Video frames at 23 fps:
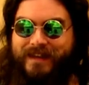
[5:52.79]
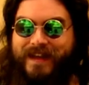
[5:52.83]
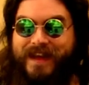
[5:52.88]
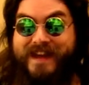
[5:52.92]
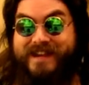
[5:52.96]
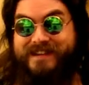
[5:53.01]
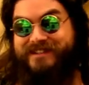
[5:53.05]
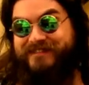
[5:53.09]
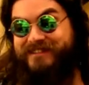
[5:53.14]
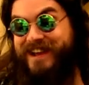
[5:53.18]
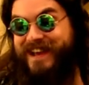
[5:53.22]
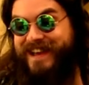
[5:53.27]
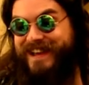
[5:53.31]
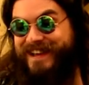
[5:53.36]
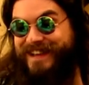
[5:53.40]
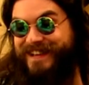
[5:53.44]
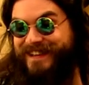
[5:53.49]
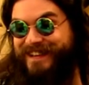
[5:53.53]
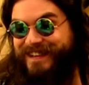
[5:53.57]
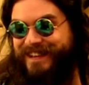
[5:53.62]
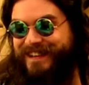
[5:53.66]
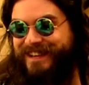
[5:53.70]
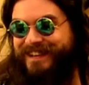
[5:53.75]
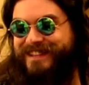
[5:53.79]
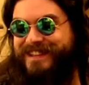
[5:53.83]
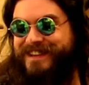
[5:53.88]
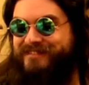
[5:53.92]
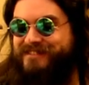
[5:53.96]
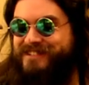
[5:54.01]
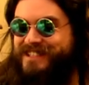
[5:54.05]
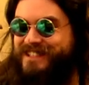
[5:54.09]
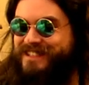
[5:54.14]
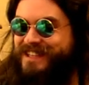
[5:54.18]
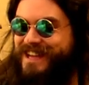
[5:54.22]
Anyway, that
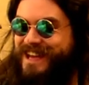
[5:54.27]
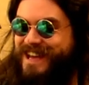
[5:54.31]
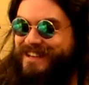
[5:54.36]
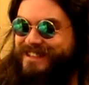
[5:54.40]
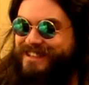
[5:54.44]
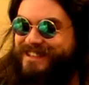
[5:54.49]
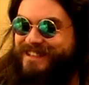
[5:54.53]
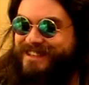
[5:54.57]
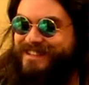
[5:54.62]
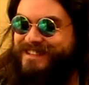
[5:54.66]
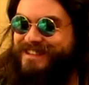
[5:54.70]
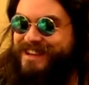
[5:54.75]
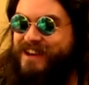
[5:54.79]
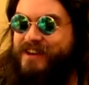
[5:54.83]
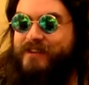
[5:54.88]
was a tangent.